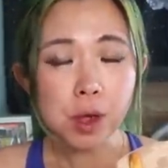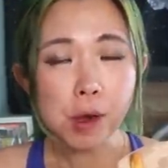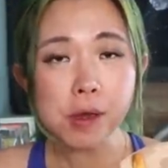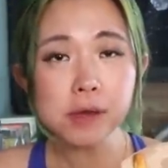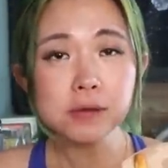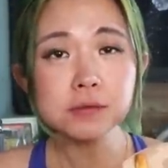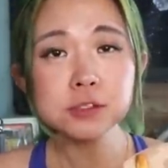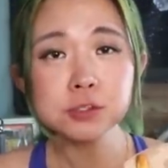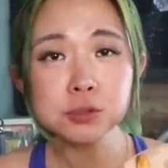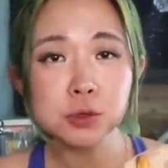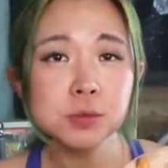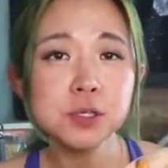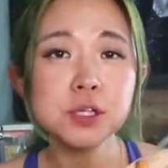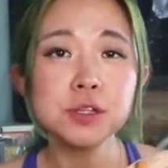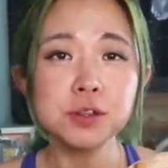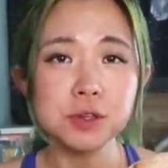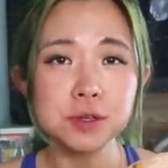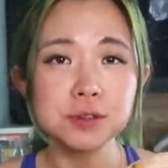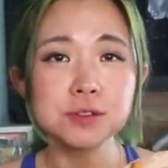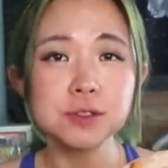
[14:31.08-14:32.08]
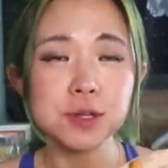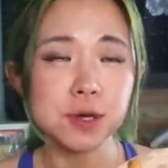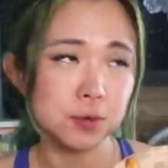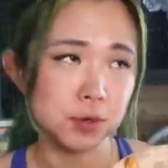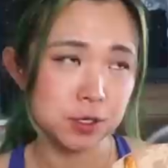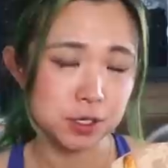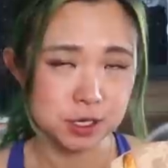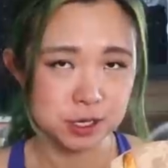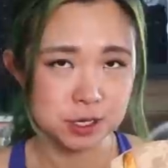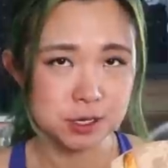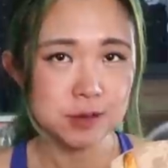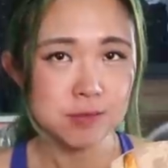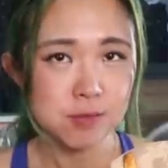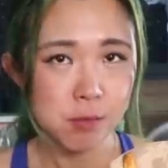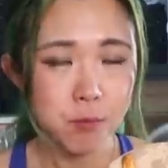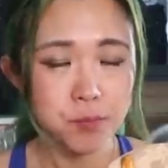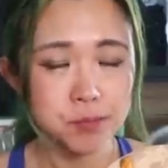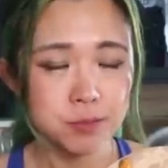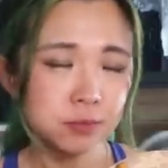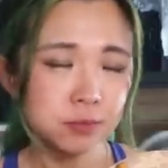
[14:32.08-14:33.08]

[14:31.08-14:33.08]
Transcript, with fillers: I have so many things I want to eat.